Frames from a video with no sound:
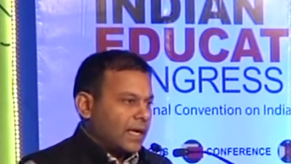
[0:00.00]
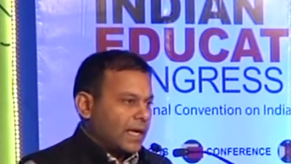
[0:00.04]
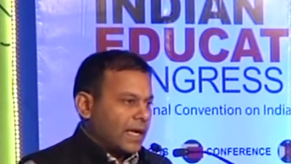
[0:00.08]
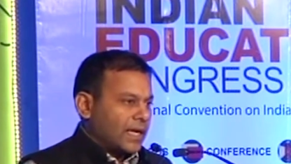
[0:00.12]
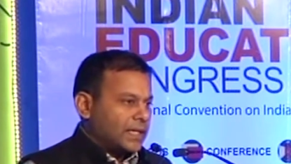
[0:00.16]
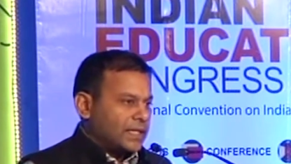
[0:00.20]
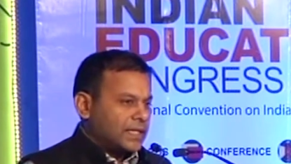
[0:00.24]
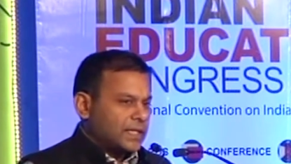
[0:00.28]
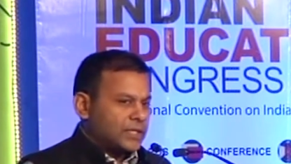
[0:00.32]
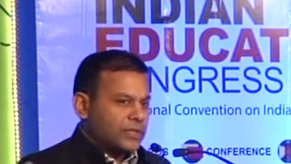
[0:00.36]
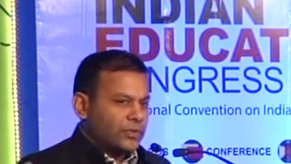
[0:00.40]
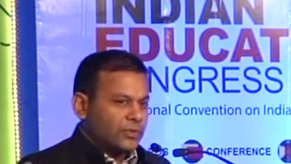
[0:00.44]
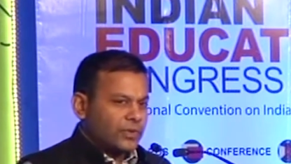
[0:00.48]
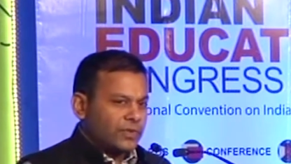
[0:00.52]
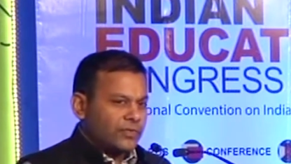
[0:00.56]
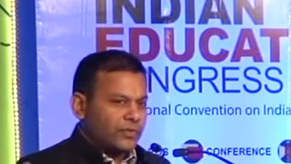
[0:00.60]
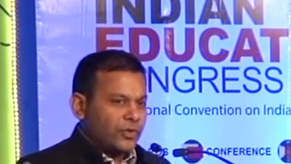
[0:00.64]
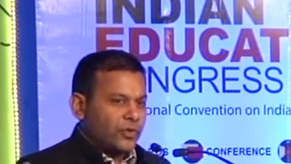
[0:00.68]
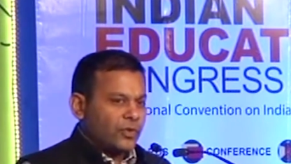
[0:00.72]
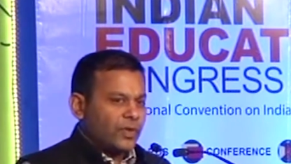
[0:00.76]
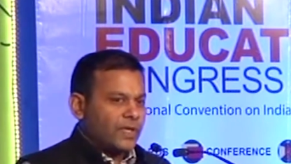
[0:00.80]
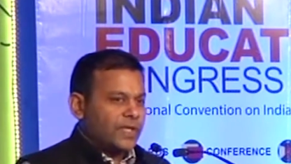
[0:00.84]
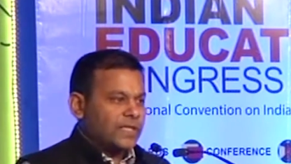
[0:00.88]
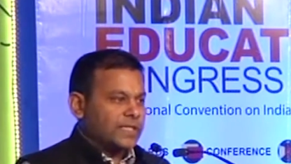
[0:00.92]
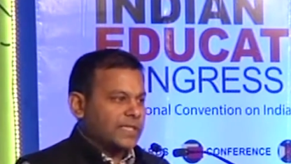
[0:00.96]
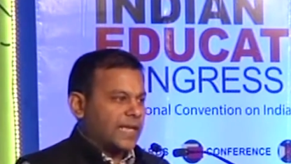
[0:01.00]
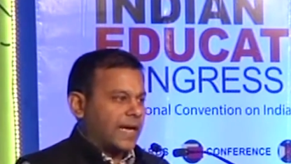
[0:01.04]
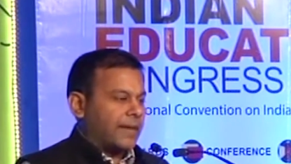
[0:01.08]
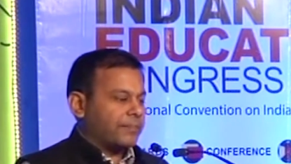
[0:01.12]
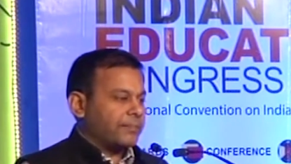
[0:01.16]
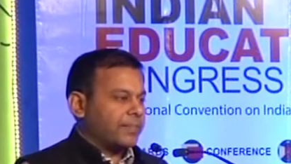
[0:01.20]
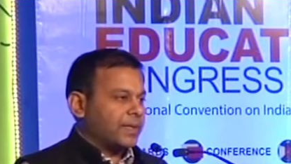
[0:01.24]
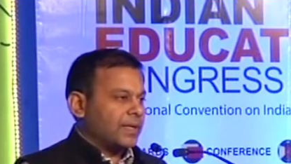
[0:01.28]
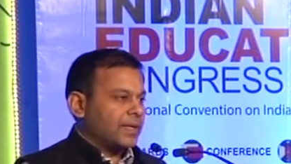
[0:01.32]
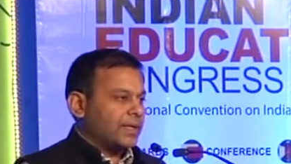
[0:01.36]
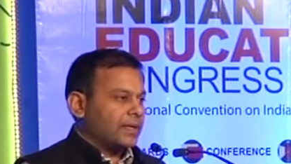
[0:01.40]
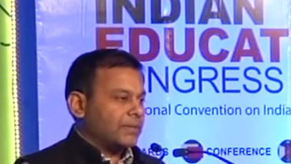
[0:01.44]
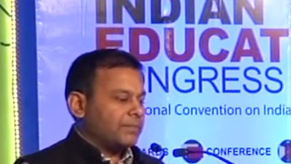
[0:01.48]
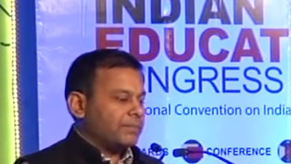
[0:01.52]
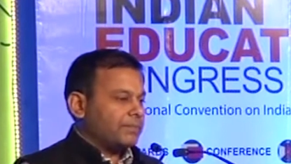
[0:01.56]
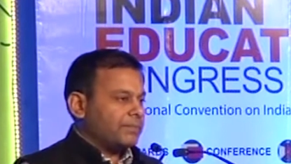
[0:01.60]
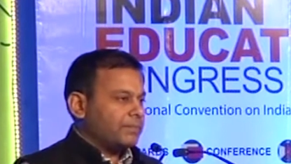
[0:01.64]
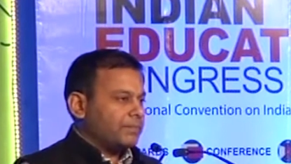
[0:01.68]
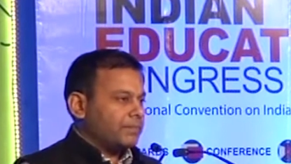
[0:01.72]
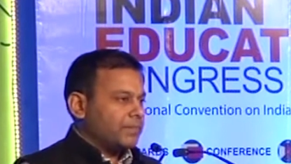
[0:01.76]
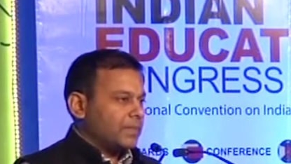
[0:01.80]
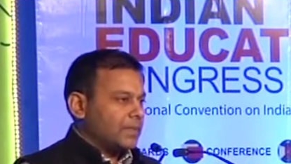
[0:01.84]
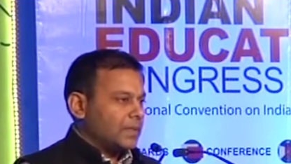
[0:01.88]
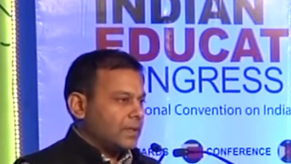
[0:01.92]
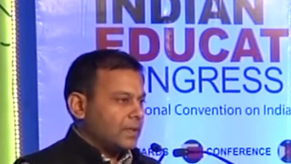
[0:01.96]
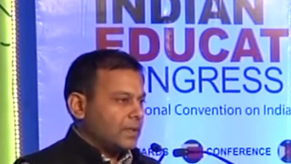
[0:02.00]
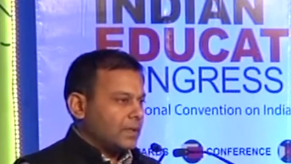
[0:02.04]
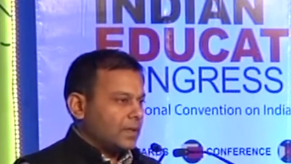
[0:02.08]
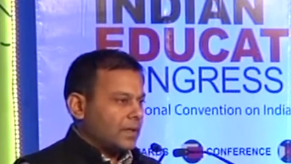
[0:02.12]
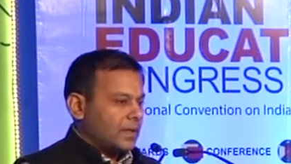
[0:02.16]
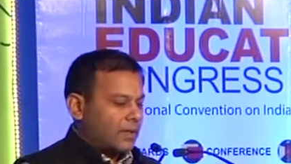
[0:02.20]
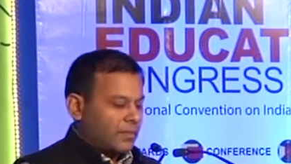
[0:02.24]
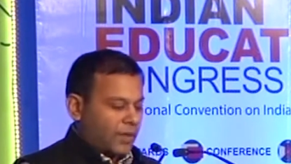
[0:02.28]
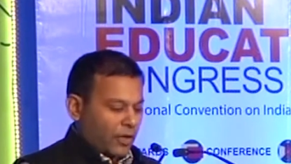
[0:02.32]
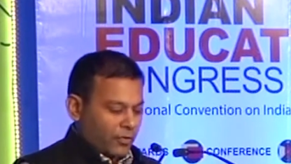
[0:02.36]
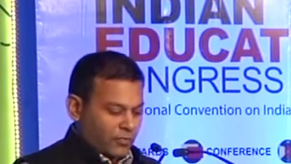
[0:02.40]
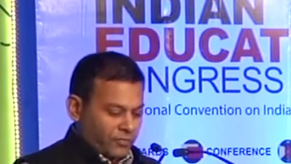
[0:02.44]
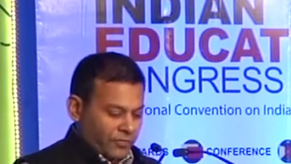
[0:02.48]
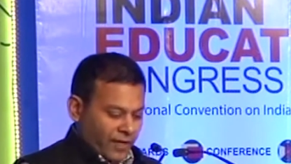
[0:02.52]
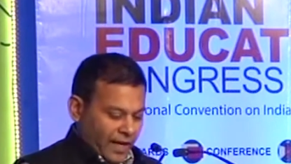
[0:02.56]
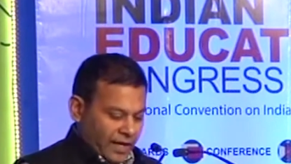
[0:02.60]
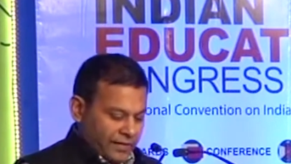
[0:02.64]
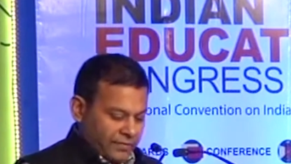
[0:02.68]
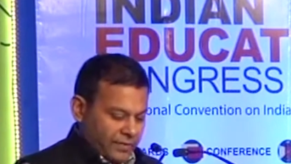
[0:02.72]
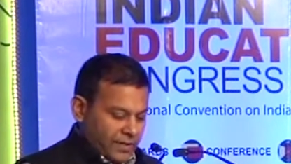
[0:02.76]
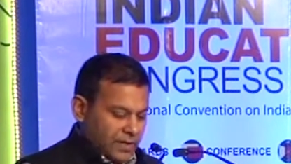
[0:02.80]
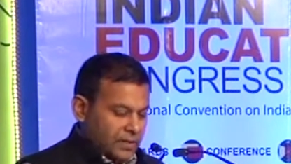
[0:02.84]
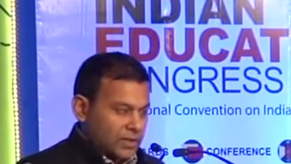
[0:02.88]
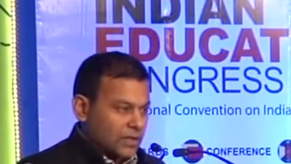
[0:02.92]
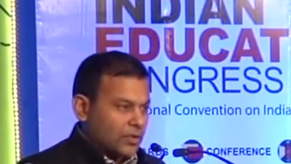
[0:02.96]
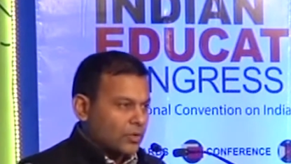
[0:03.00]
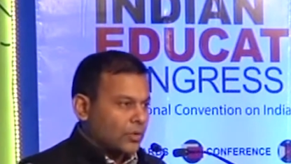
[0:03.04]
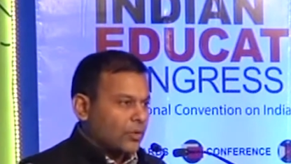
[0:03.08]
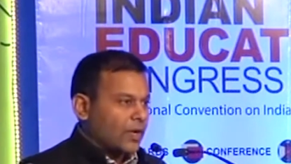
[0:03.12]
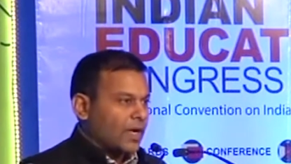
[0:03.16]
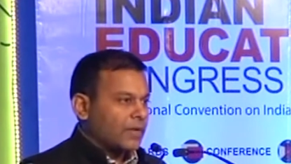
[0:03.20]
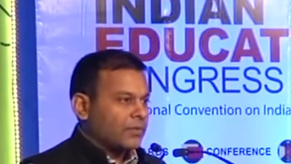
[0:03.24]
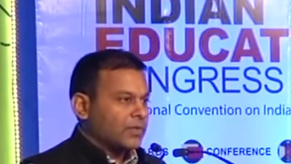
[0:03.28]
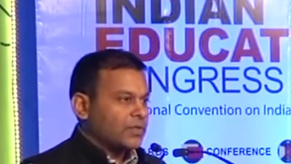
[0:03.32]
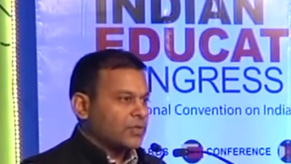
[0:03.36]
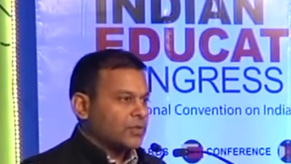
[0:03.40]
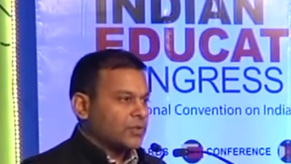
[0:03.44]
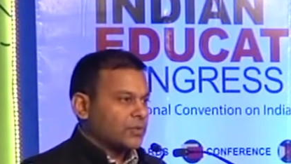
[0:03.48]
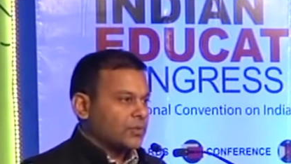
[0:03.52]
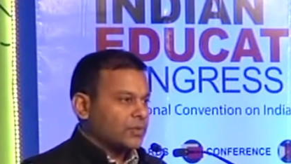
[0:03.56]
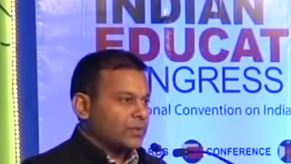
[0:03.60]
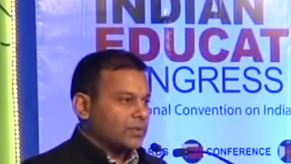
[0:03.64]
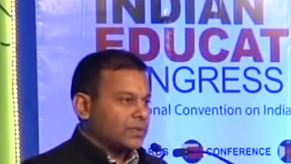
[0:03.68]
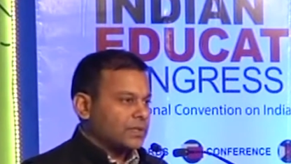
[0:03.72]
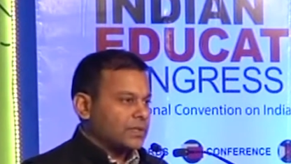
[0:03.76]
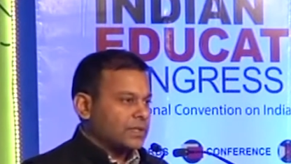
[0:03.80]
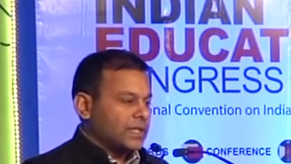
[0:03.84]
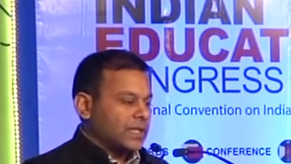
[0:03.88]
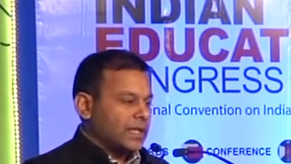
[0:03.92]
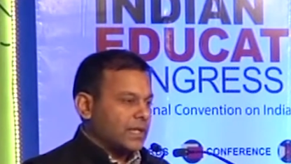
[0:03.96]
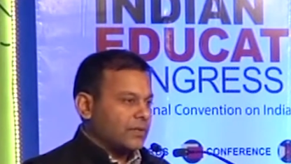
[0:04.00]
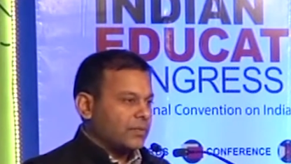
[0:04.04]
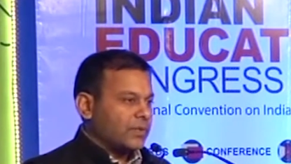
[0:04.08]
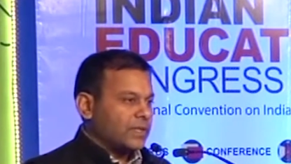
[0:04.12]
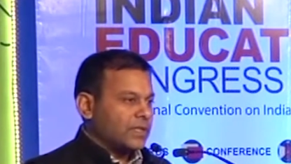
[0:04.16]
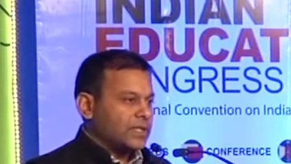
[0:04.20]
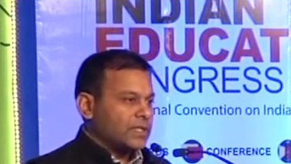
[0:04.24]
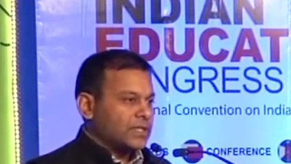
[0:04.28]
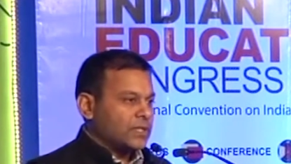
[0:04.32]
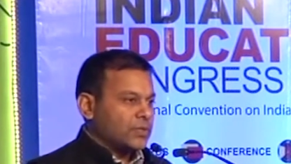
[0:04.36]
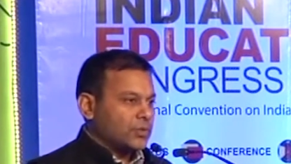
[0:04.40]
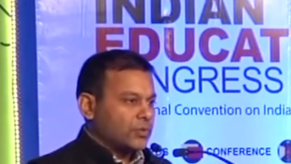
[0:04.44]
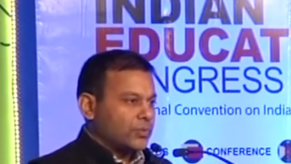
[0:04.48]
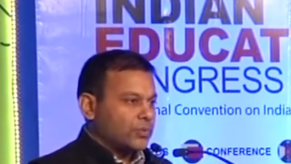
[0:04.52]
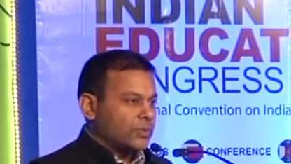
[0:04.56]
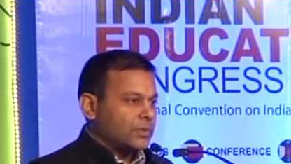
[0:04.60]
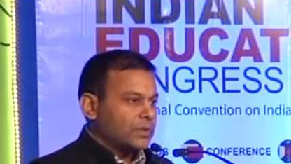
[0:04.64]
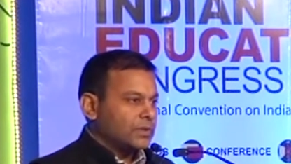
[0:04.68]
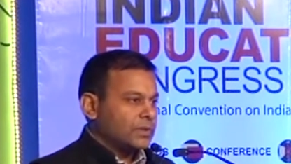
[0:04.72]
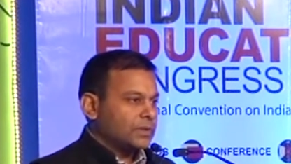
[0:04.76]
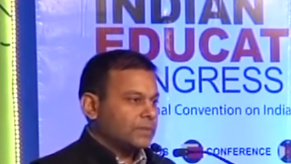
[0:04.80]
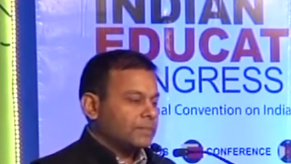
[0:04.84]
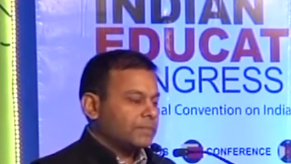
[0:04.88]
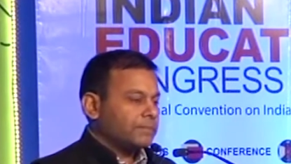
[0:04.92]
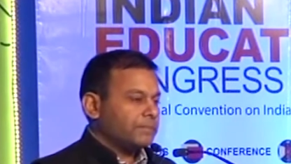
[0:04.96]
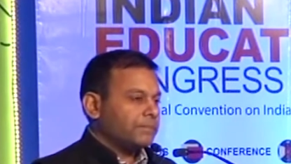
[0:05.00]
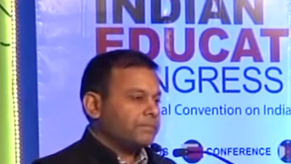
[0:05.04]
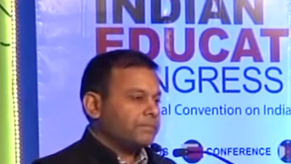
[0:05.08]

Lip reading: And just to give you an example, about 5 years ago, I was sitting with this student.